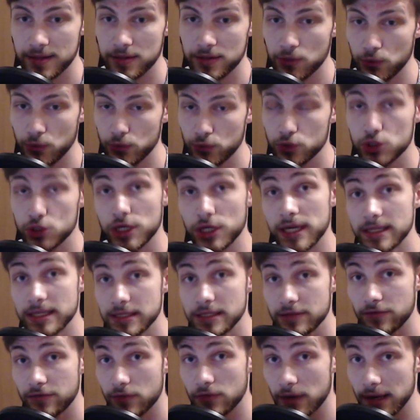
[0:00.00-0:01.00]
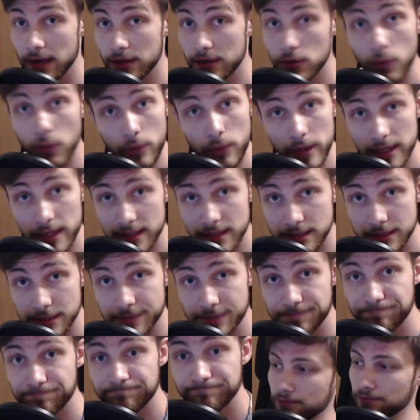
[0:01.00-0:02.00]
do chest for like 2 weeks.
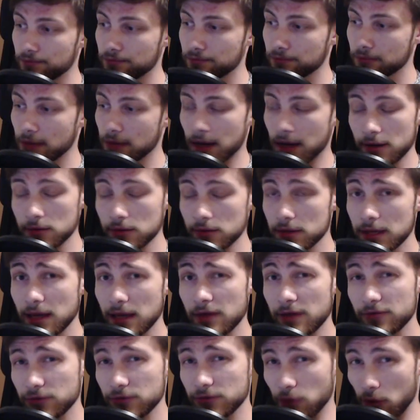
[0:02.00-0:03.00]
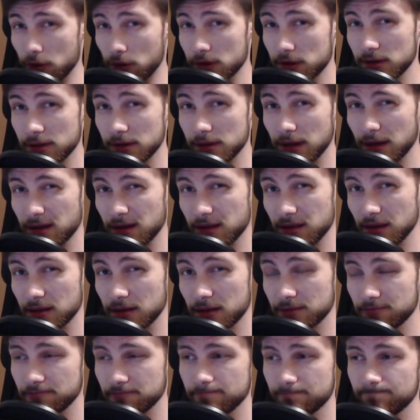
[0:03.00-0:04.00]
I don't think I've torn
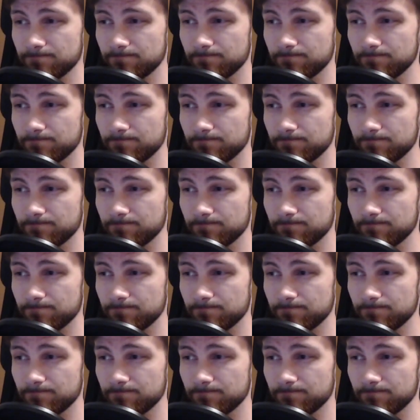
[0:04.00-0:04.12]
anything.